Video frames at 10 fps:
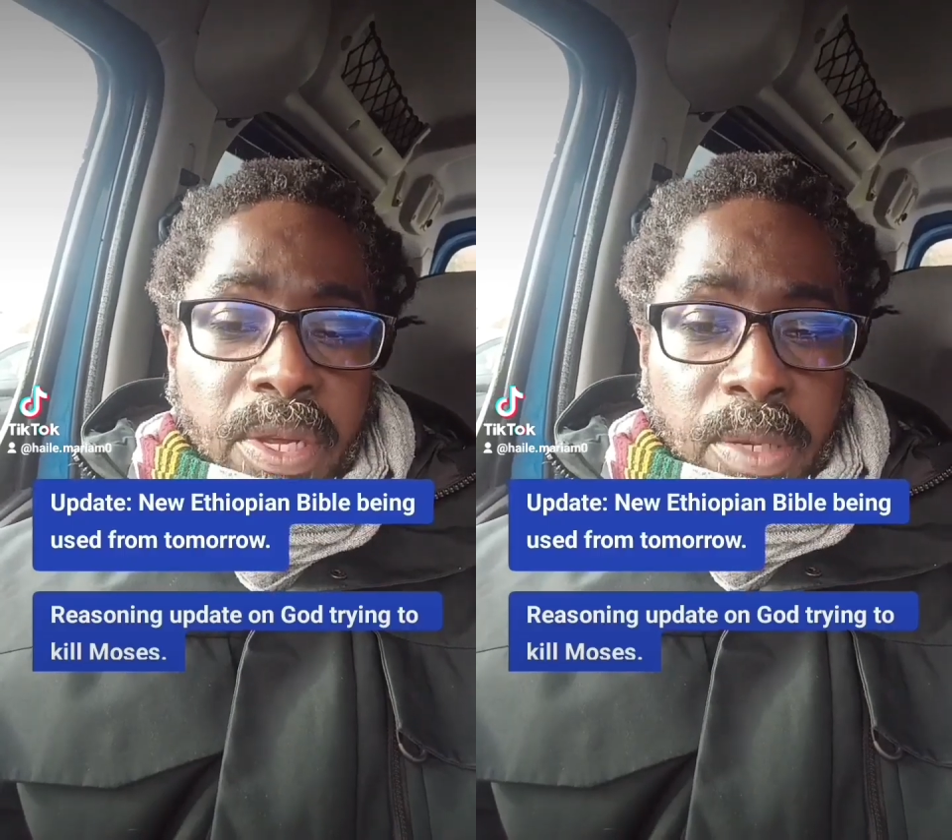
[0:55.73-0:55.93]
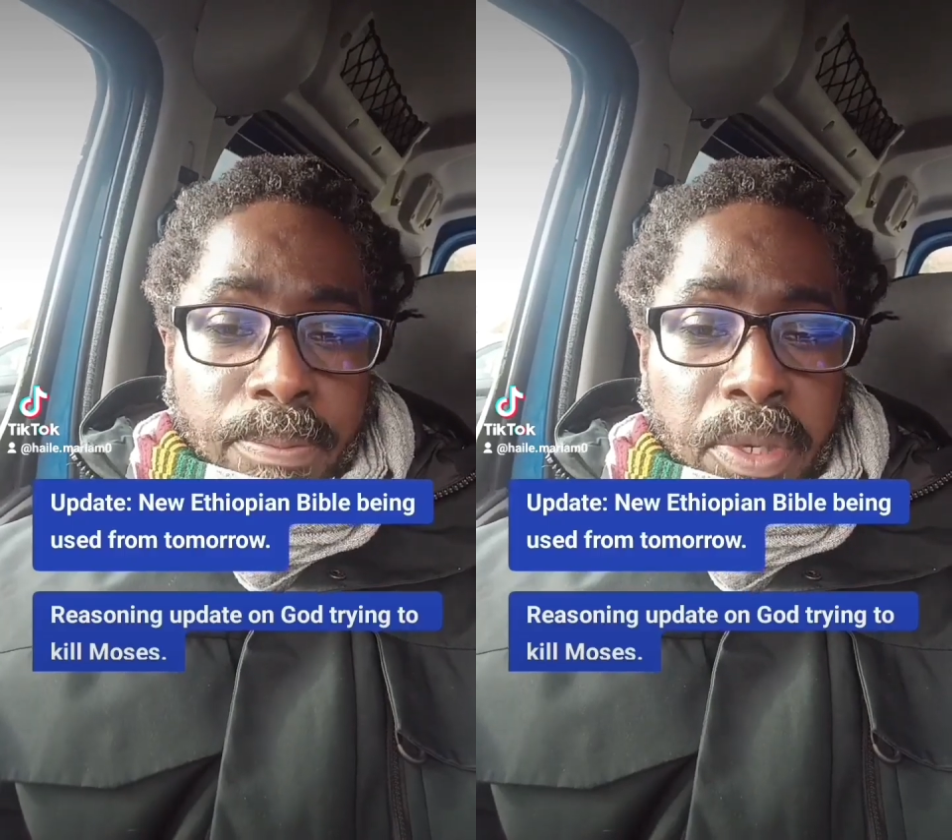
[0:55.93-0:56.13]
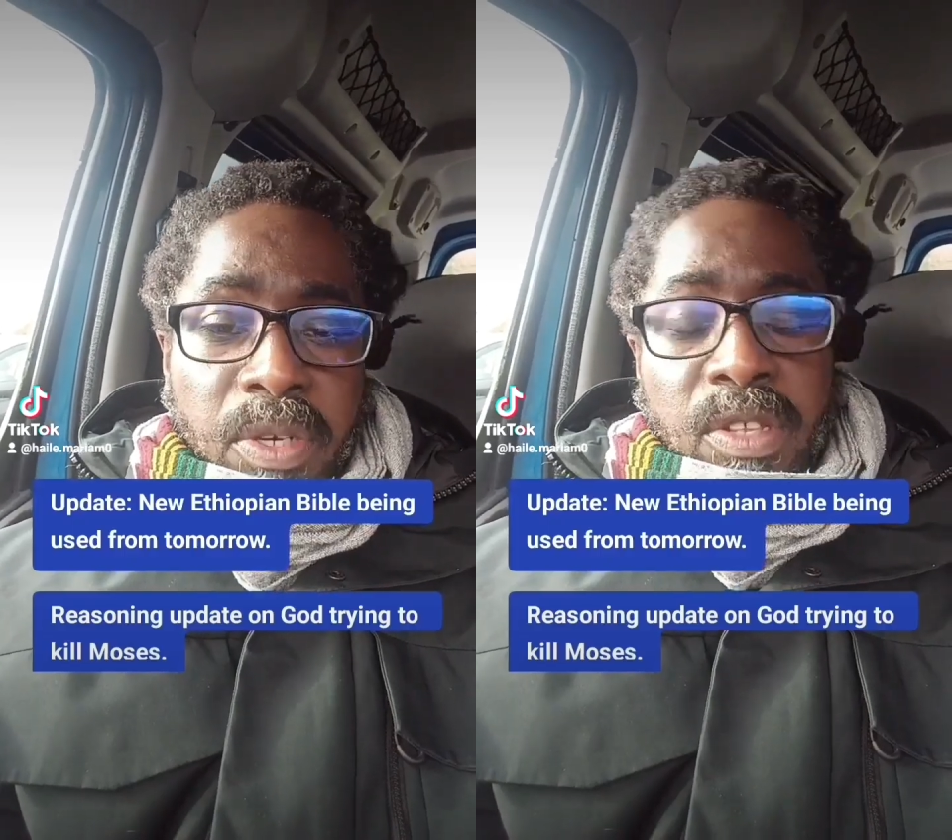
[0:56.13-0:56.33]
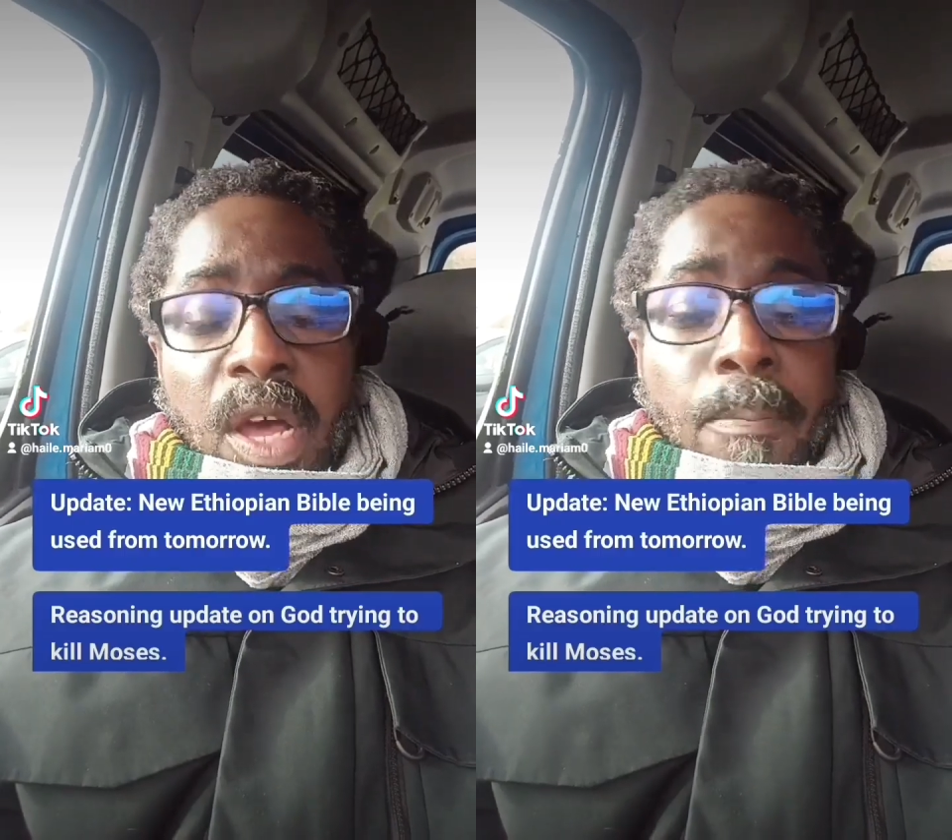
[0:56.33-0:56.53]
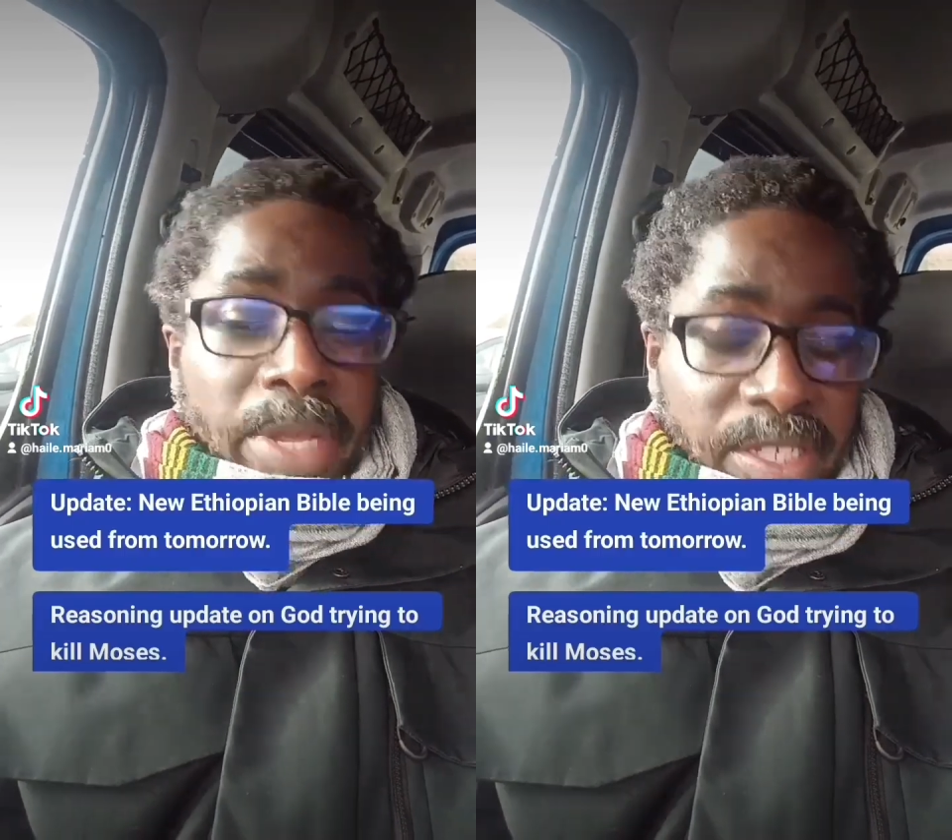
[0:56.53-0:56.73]
books that are
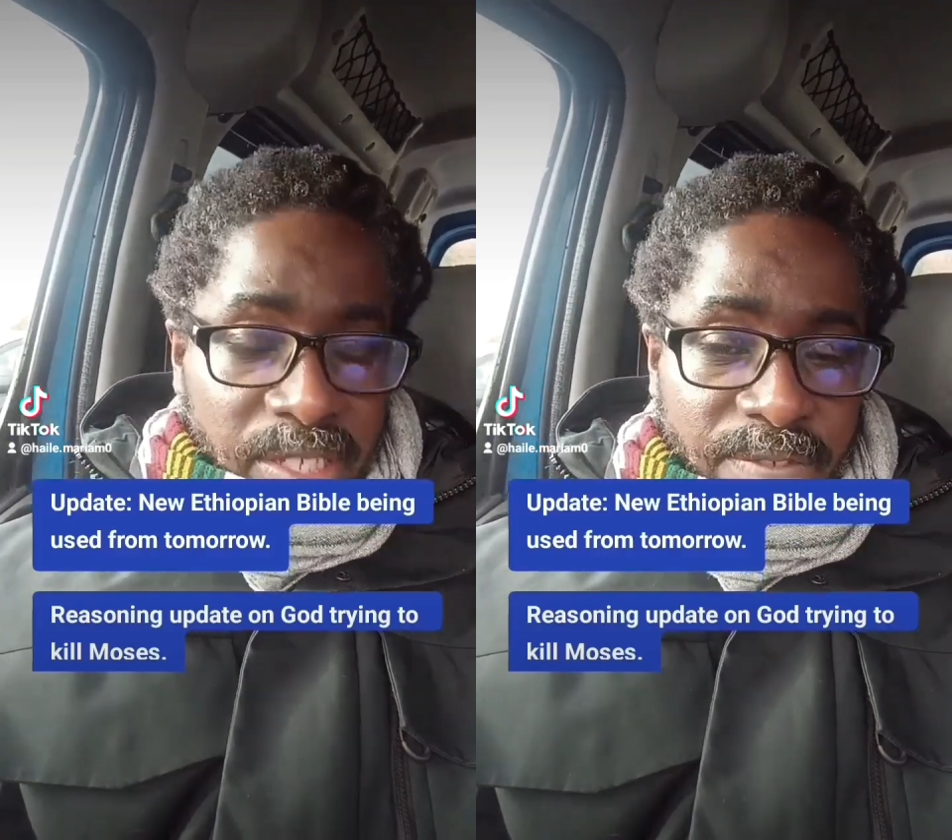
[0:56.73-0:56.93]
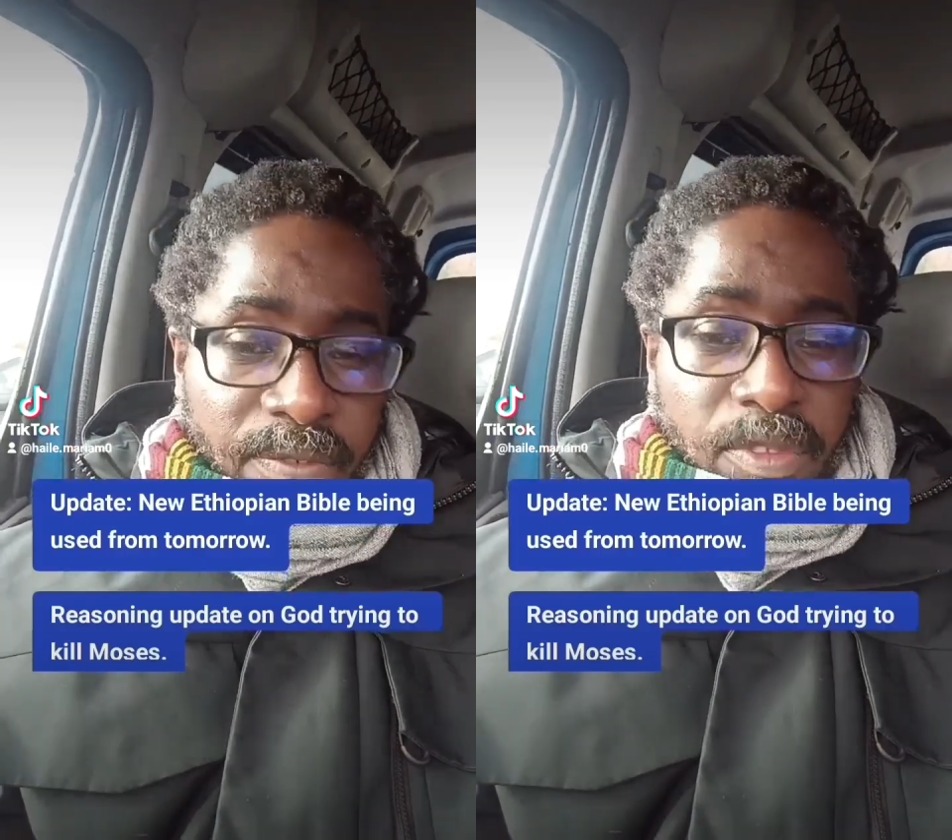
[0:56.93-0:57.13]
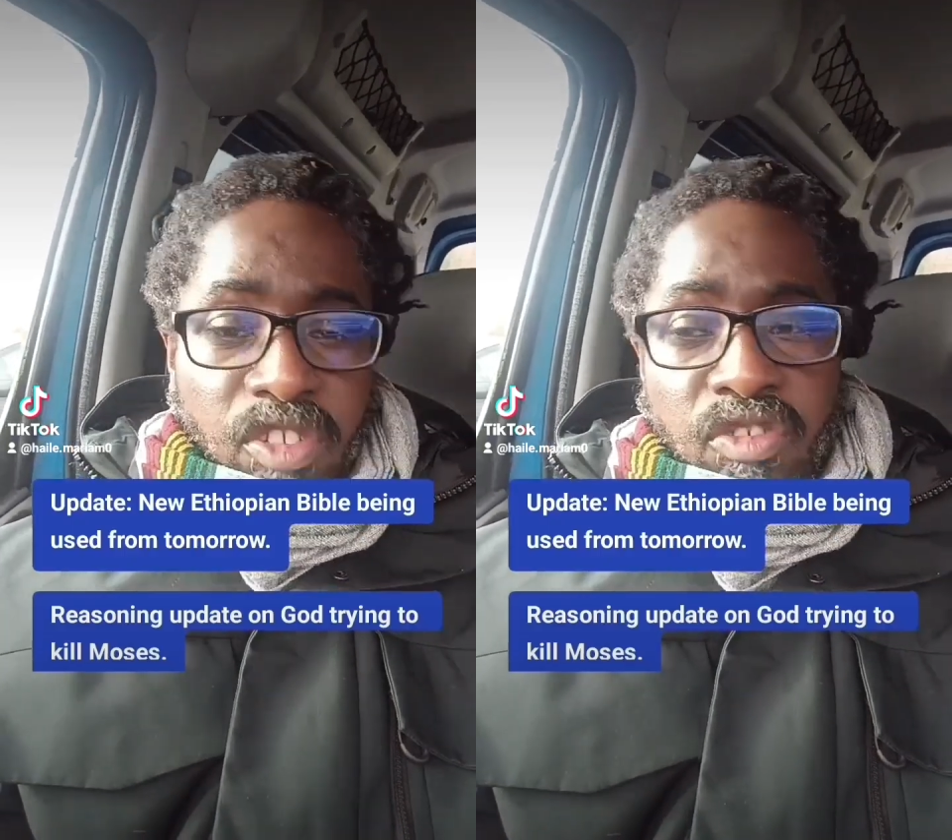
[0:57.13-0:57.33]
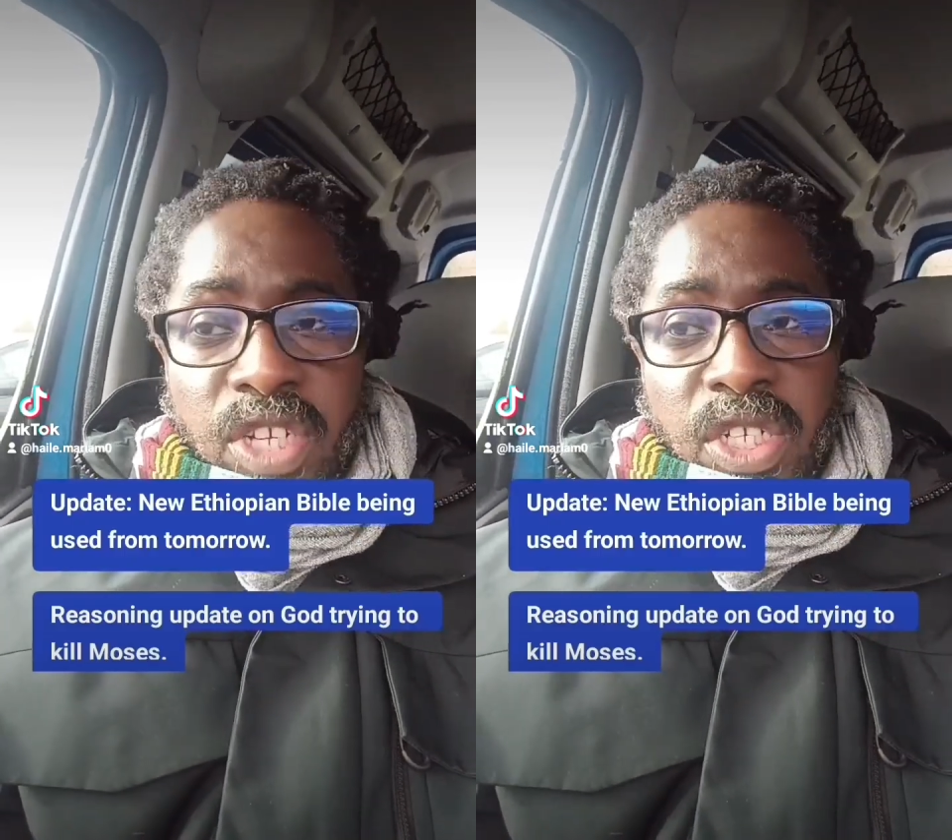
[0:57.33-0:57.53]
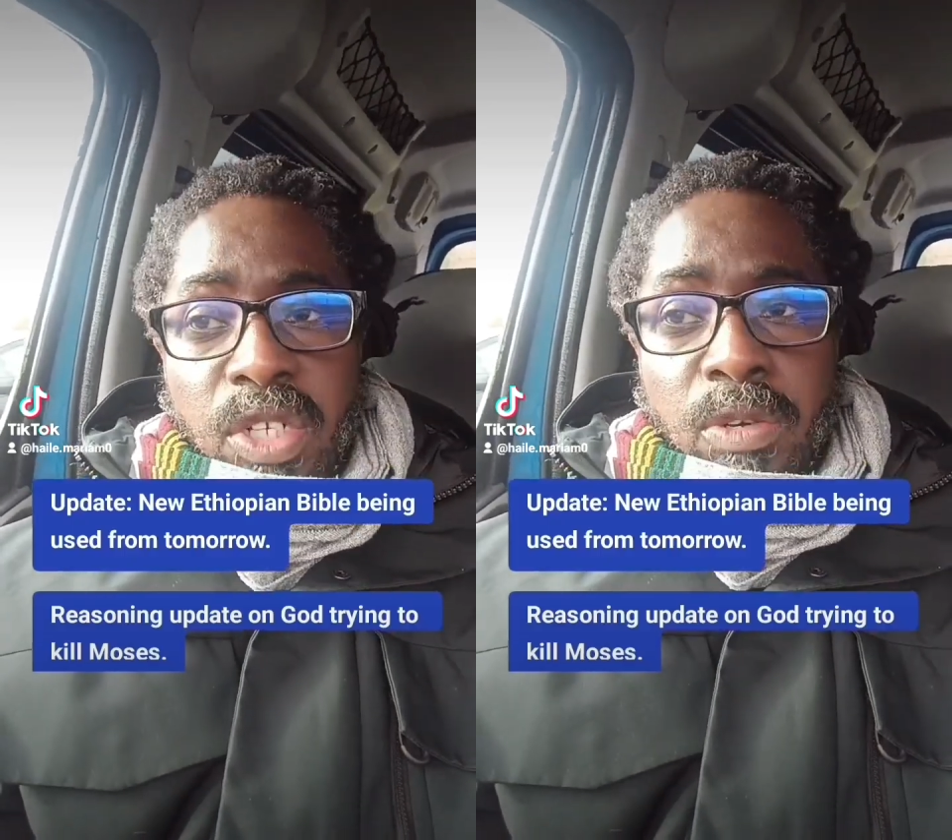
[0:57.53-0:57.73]
missing from the
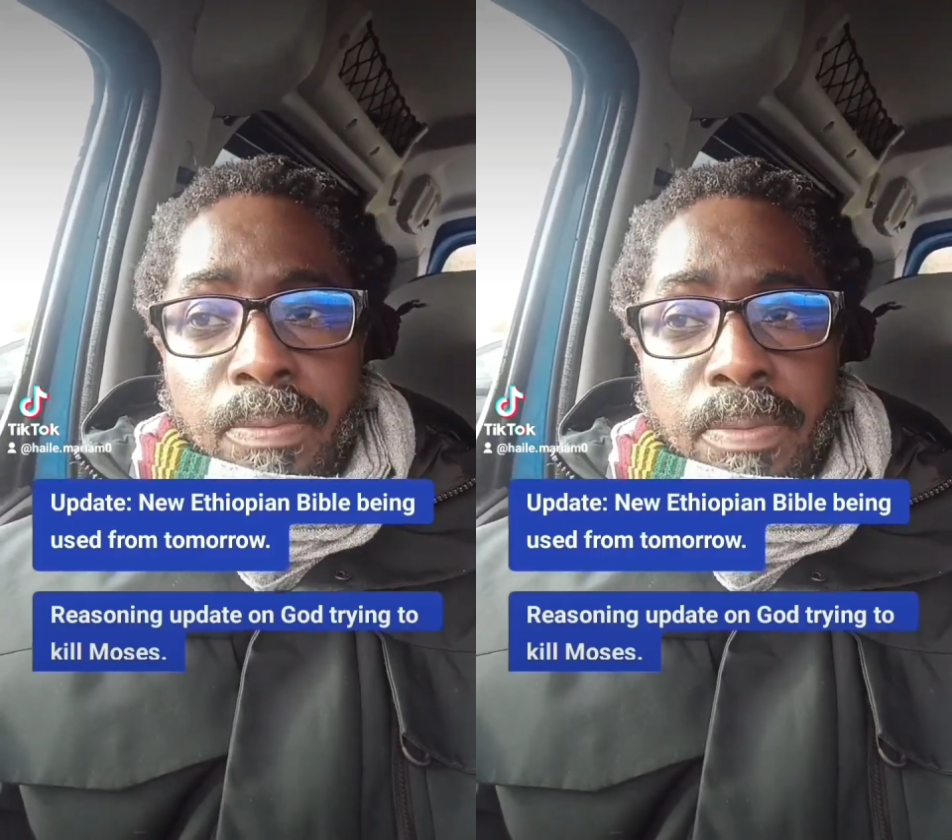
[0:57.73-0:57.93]
traditional book.